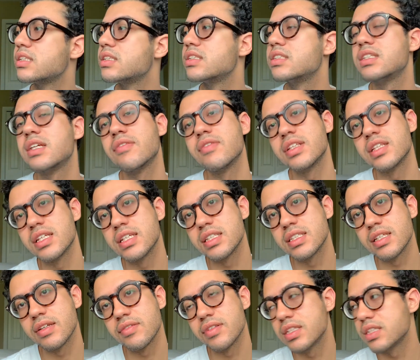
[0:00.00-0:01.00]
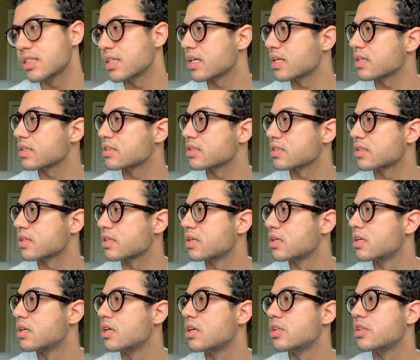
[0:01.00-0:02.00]
1776,
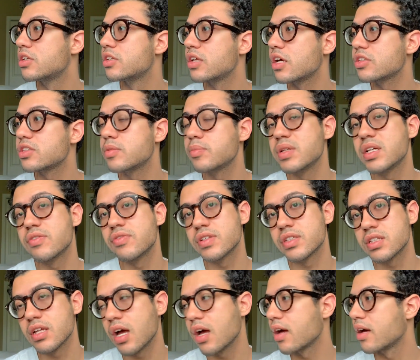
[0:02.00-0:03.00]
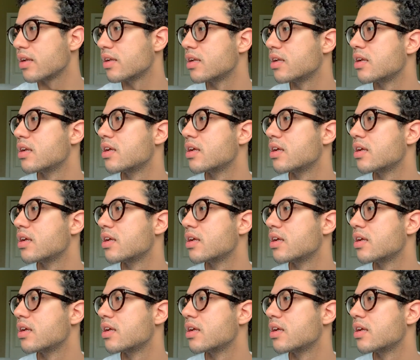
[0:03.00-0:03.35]
turned out to be a facade,